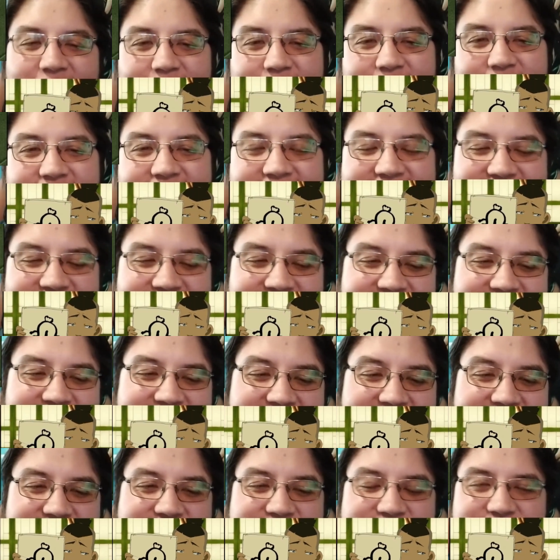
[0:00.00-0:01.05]
of
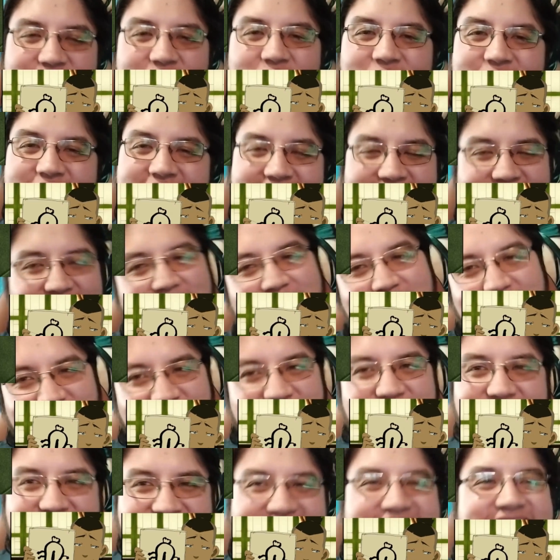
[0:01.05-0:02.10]
Sokka,
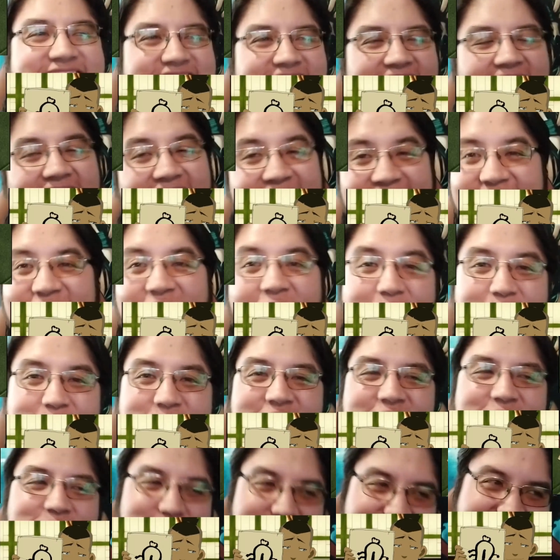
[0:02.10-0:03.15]
I
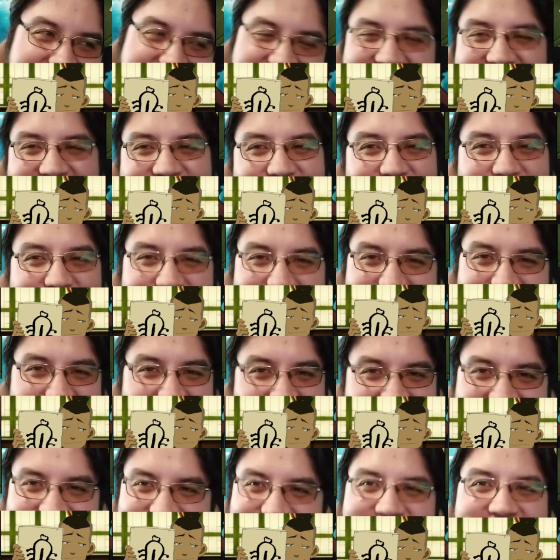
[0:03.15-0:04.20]
love them, but yeah, they look
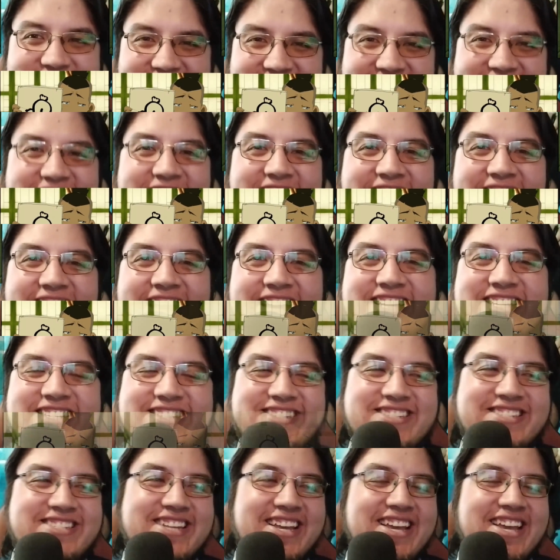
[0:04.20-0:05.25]
fucking
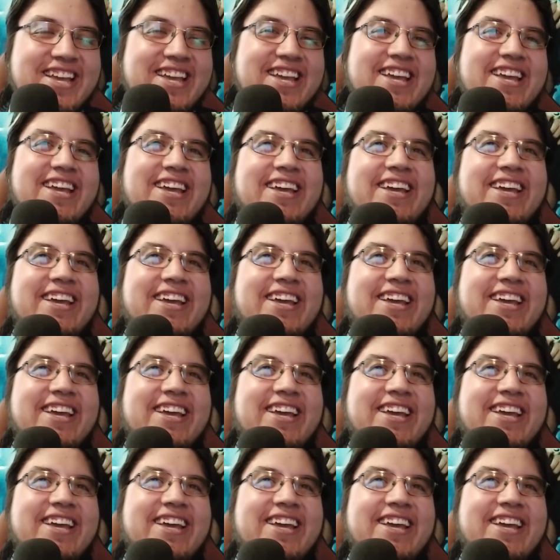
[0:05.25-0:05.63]
ridiculous.